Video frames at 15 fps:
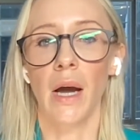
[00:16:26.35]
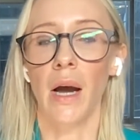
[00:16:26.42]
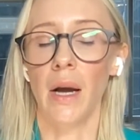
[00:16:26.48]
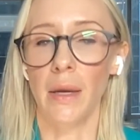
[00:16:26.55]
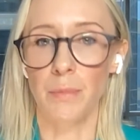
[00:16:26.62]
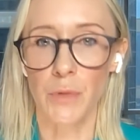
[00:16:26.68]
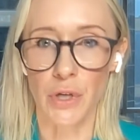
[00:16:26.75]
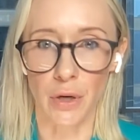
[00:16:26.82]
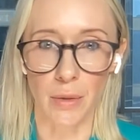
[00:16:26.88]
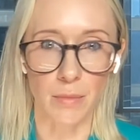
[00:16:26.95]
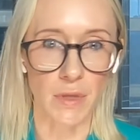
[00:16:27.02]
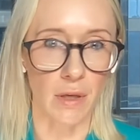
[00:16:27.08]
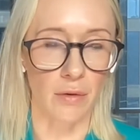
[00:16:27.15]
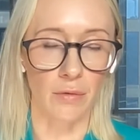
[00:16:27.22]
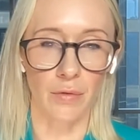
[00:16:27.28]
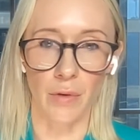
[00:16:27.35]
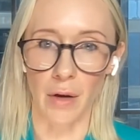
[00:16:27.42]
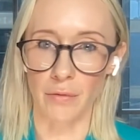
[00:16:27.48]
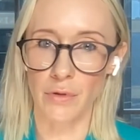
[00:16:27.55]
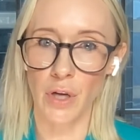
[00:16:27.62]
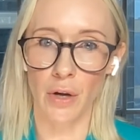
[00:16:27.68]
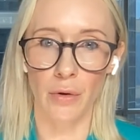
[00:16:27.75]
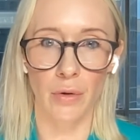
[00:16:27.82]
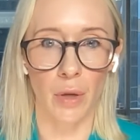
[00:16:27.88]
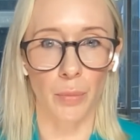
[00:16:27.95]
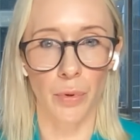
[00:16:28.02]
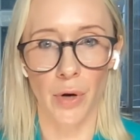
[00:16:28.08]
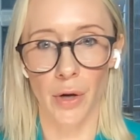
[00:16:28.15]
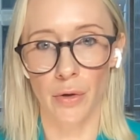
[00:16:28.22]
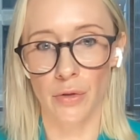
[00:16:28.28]
in terms of tone,
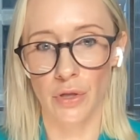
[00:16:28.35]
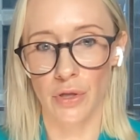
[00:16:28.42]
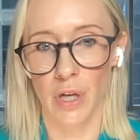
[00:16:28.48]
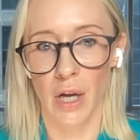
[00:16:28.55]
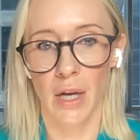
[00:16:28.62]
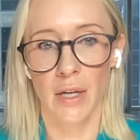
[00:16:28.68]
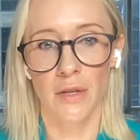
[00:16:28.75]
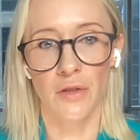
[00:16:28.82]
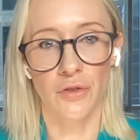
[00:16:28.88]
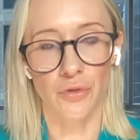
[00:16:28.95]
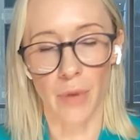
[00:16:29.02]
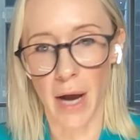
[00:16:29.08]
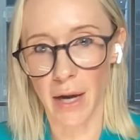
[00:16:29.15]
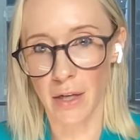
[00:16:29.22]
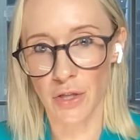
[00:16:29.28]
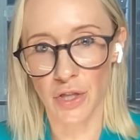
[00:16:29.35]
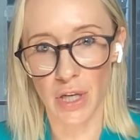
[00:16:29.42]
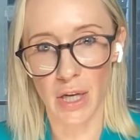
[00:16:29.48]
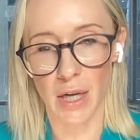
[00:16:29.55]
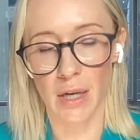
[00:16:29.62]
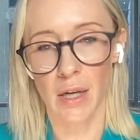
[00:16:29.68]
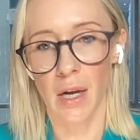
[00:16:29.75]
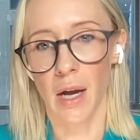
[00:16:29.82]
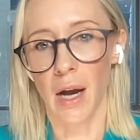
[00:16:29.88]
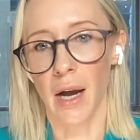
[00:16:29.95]
approach, strategy.